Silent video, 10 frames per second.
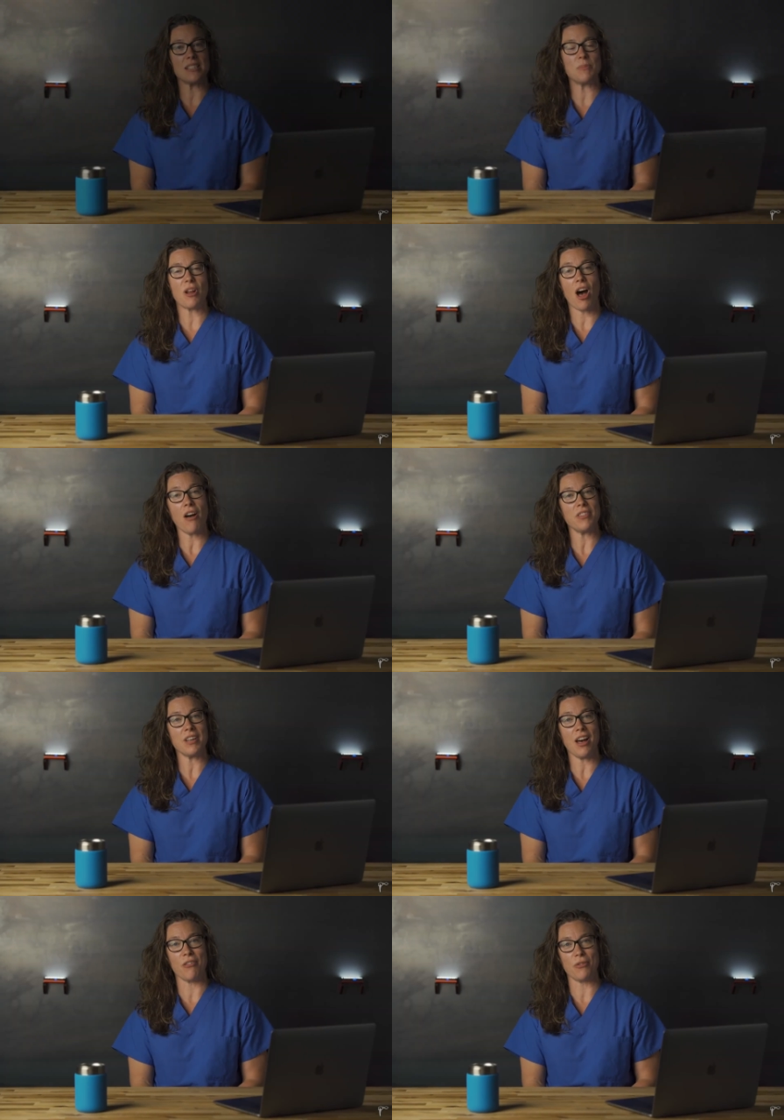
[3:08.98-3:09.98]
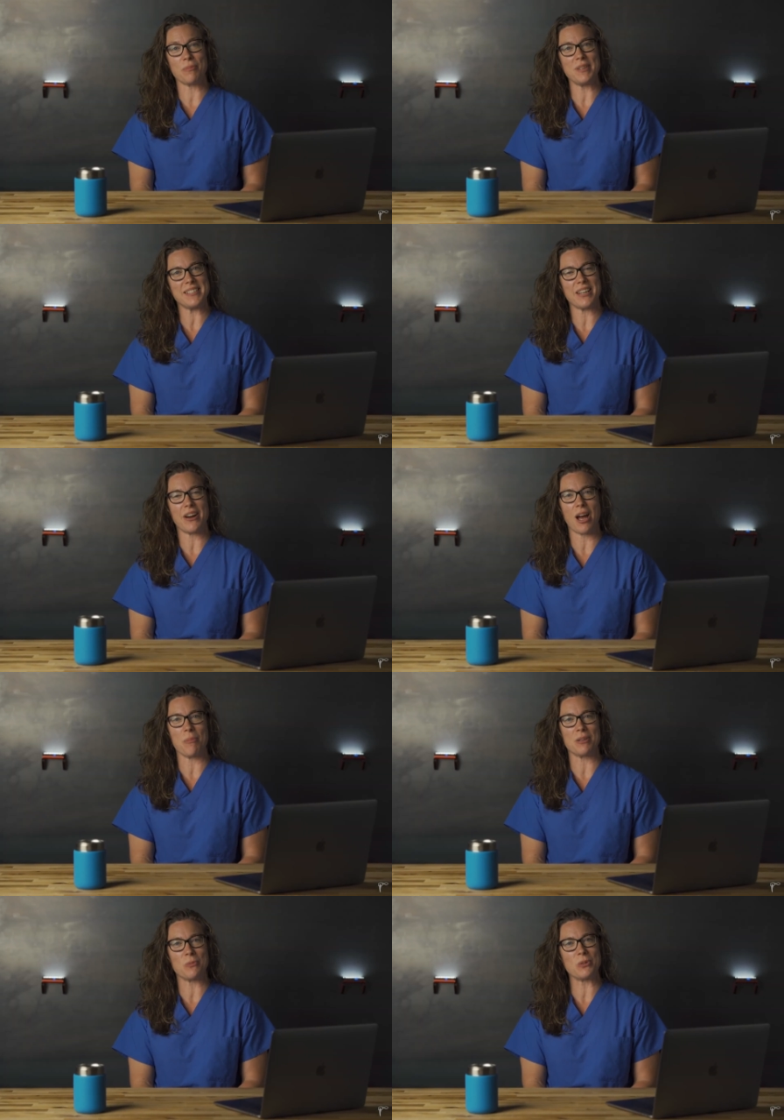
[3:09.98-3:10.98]
has been Off the Cuff with me, Sarah
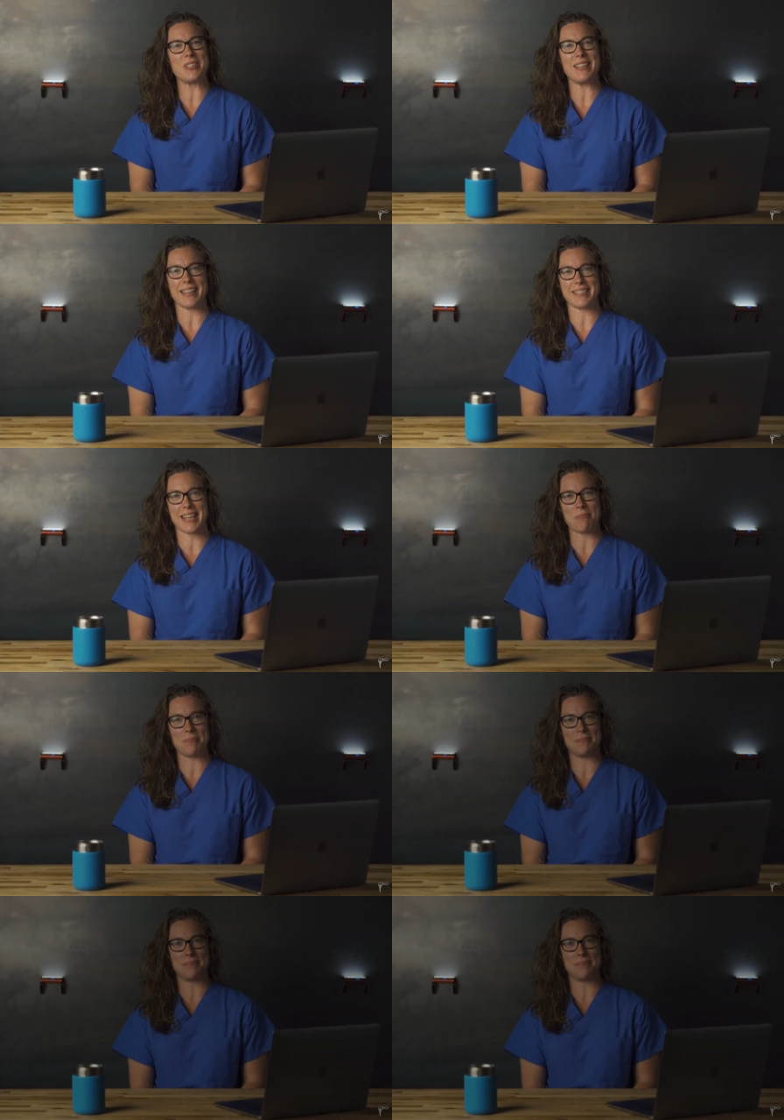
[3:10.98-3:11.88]
Hellmann. We'll see you next time.